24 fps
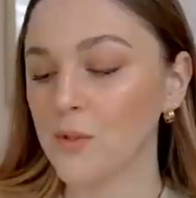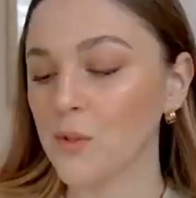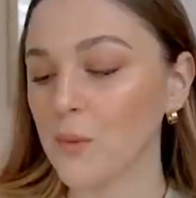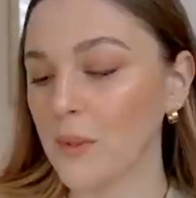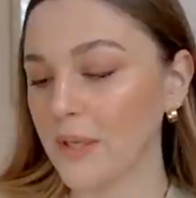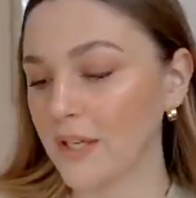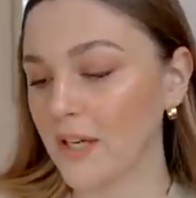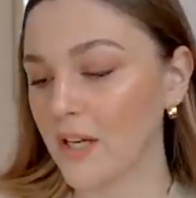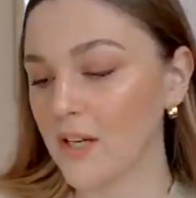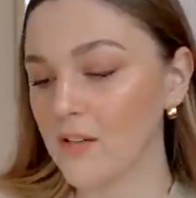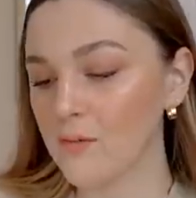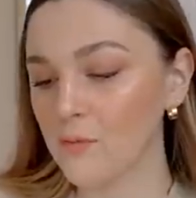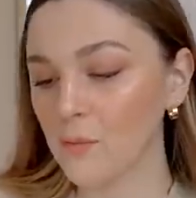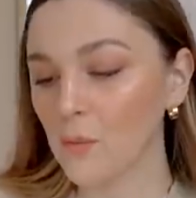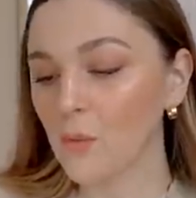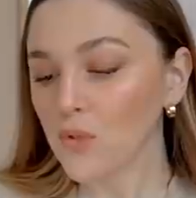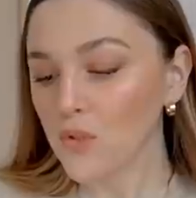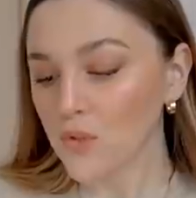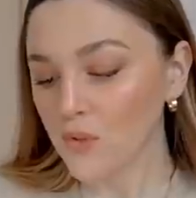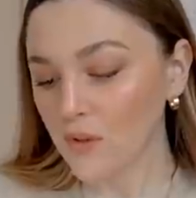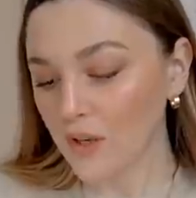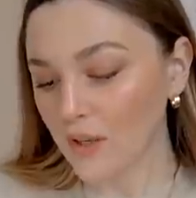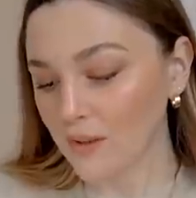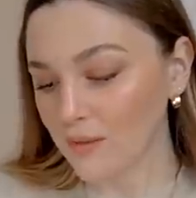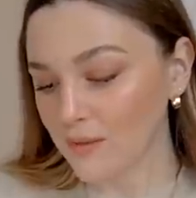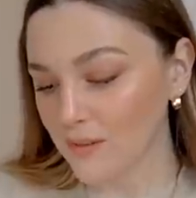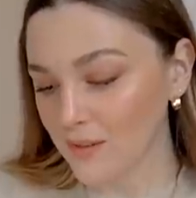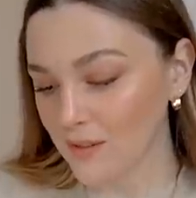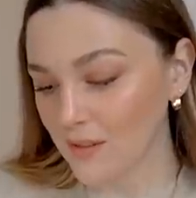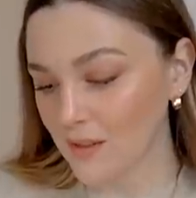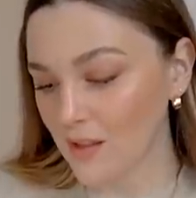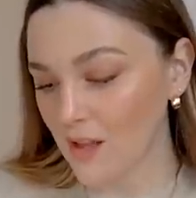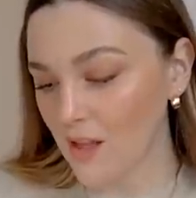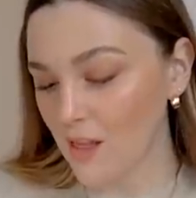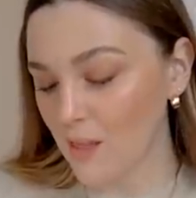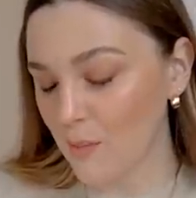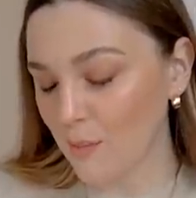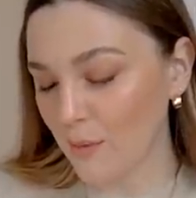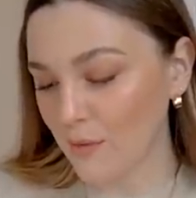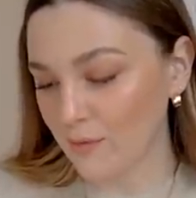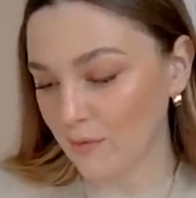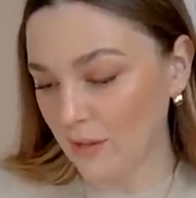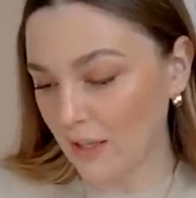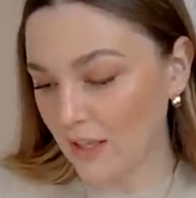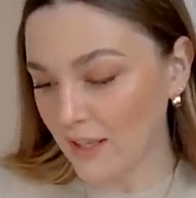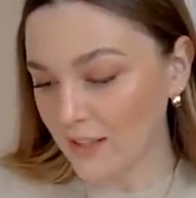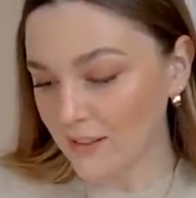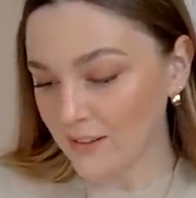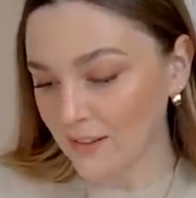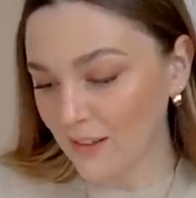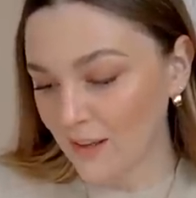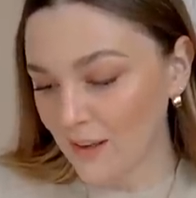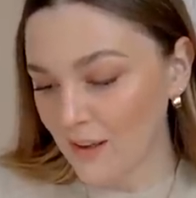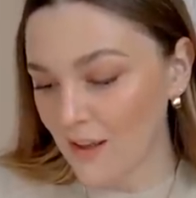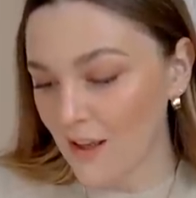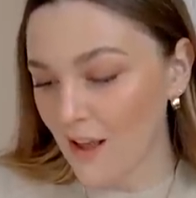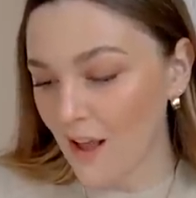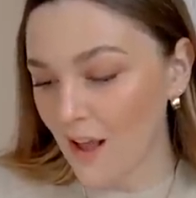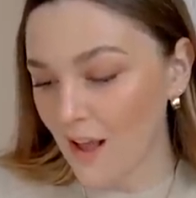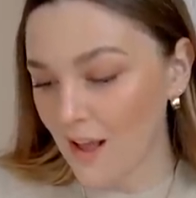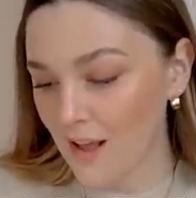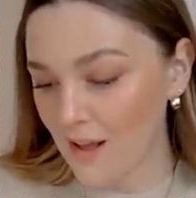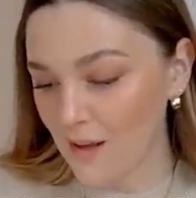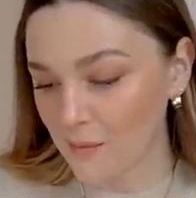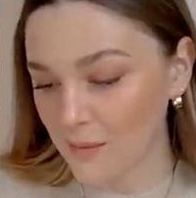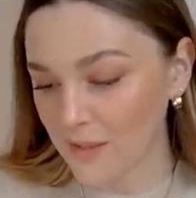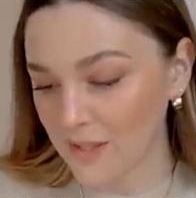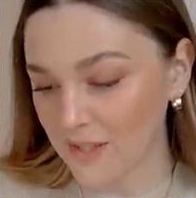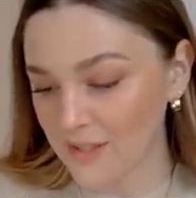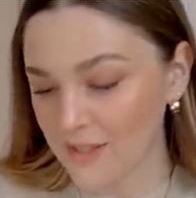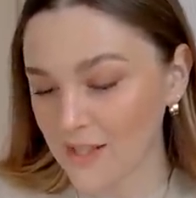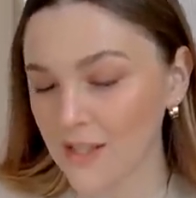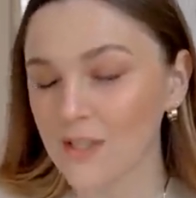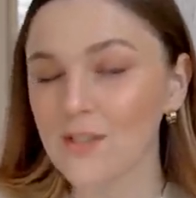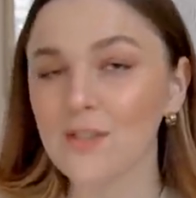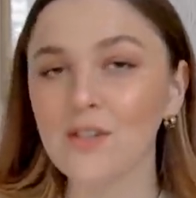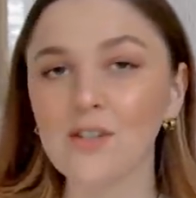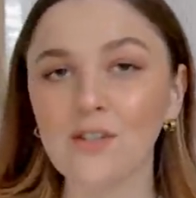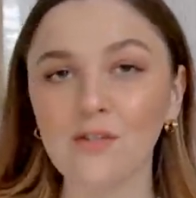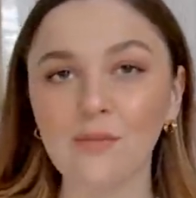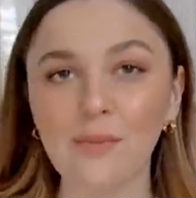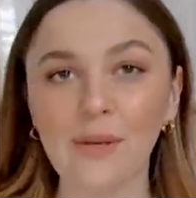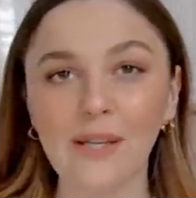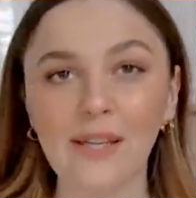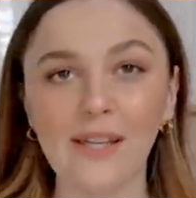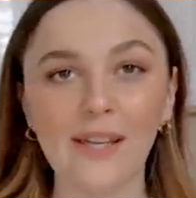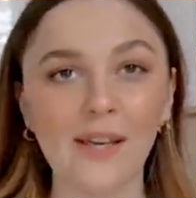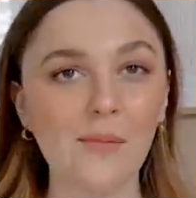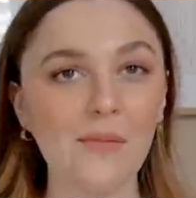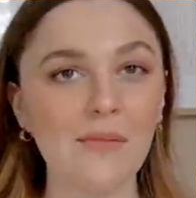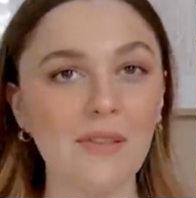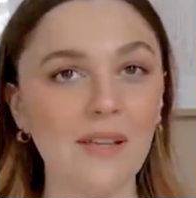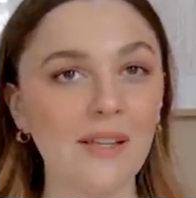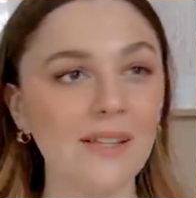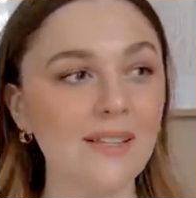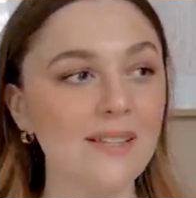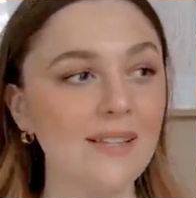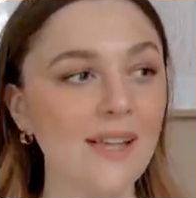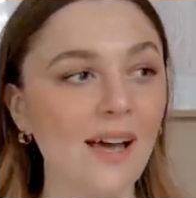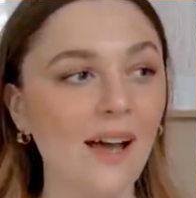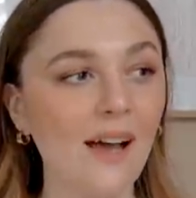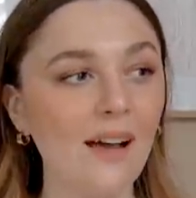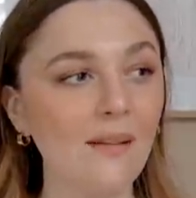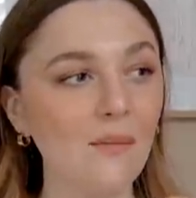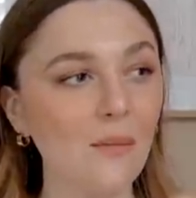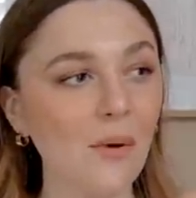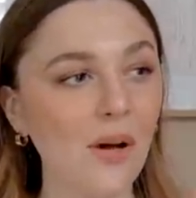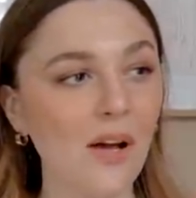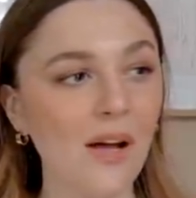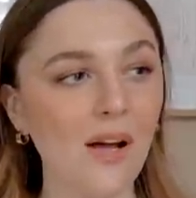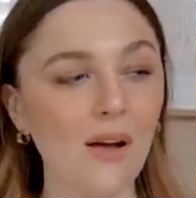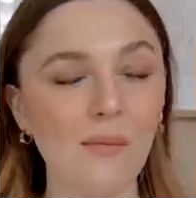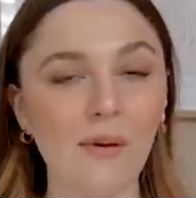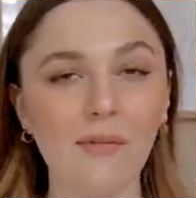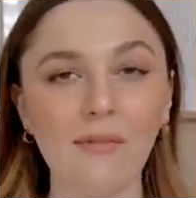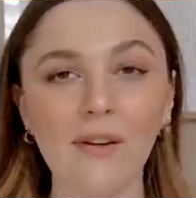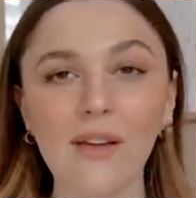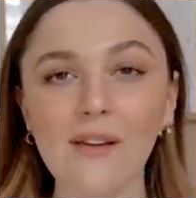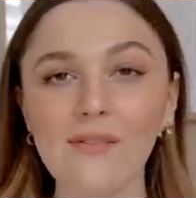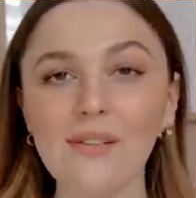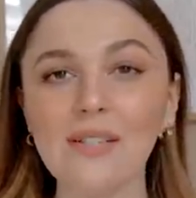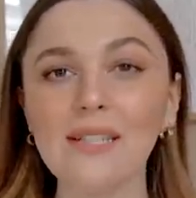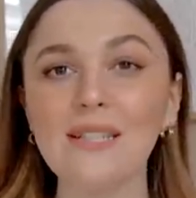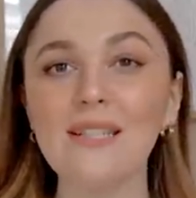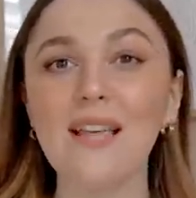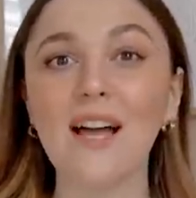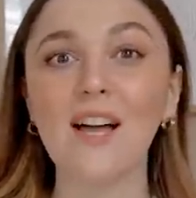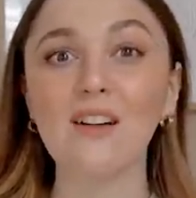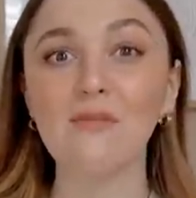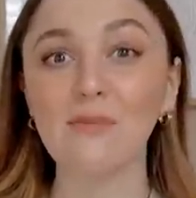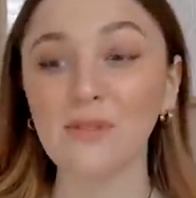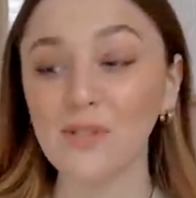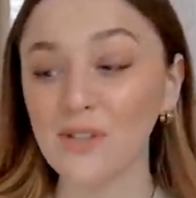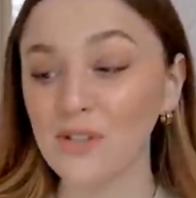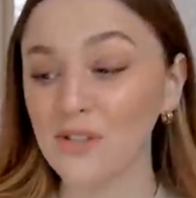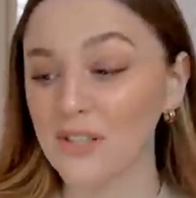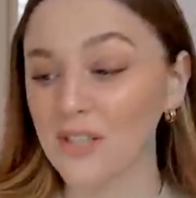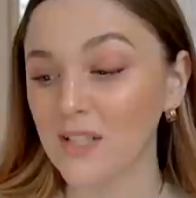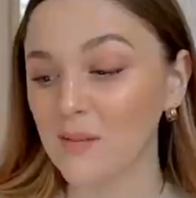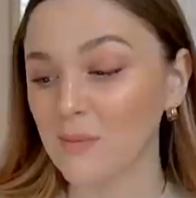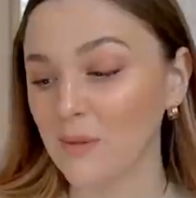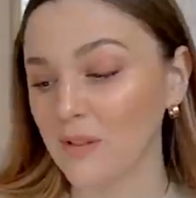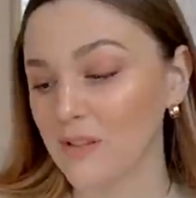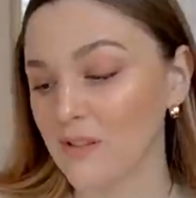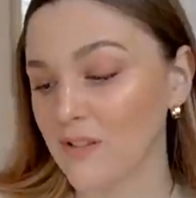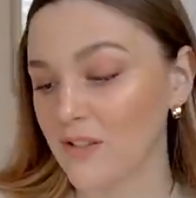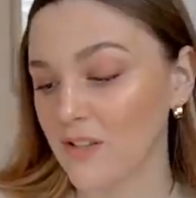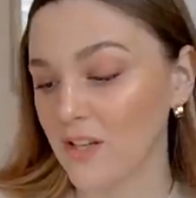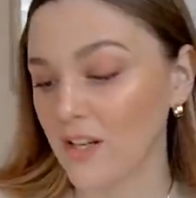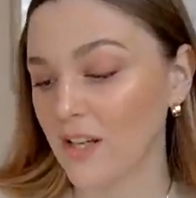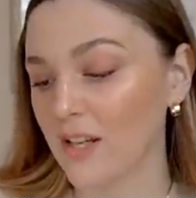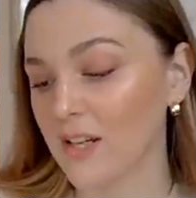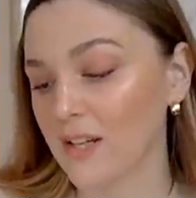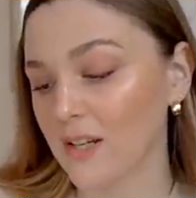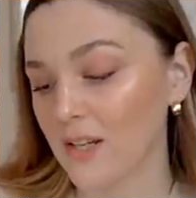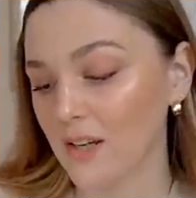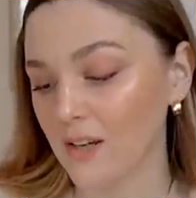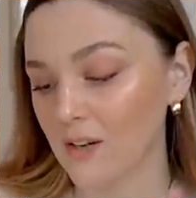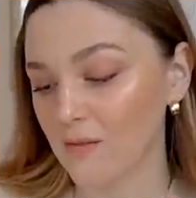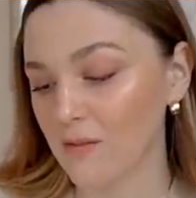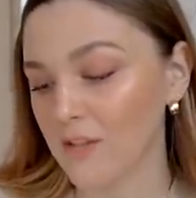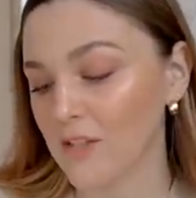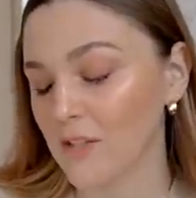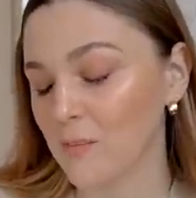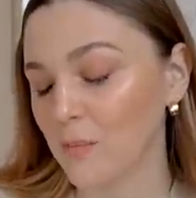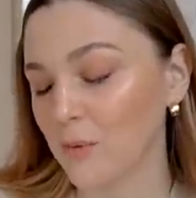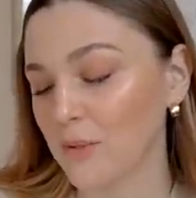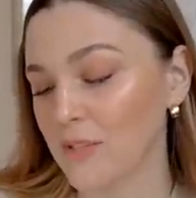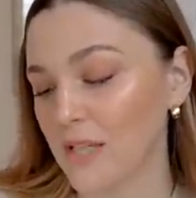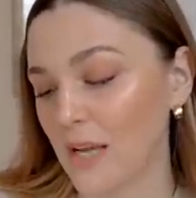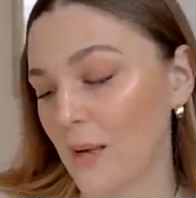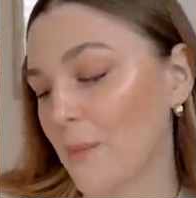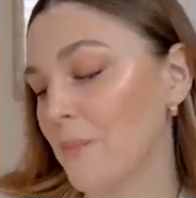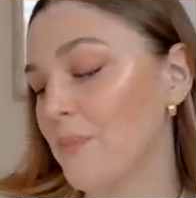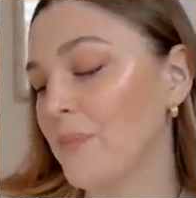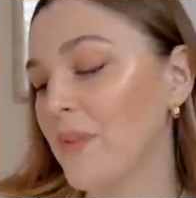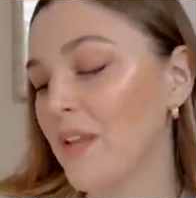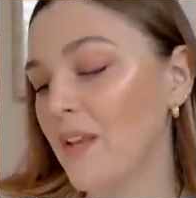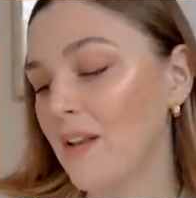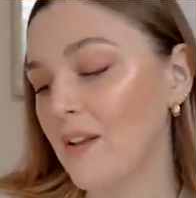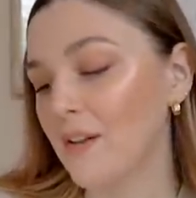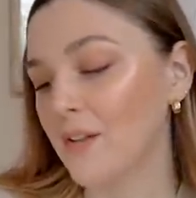So I kind of walked around my flat with the intention of picking up things that were my favourites and that I've been using a bunch, and I've written them all down.